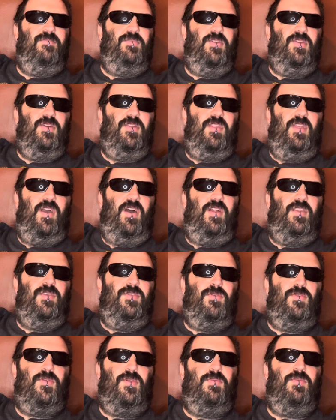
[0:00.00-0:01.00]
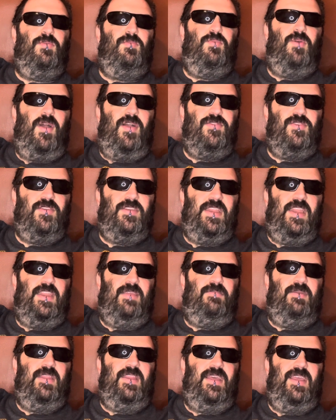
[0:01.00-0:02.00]
You can go to the audio description project,
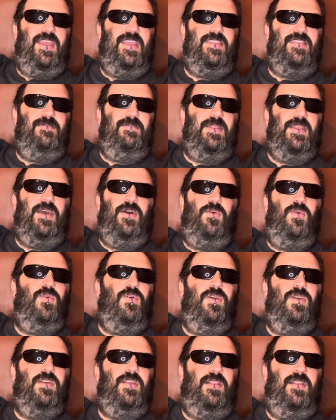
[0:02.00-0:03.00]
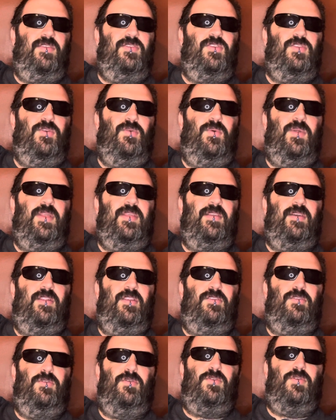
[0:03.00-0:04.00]
adp.acb.org. It'll let you know what is
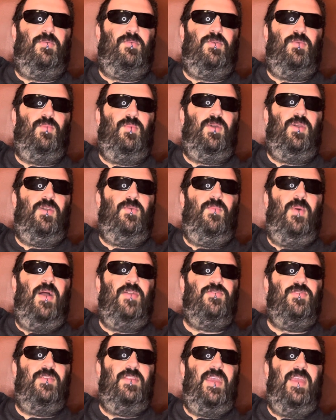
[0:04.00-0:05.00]
audio description, where you can watch it.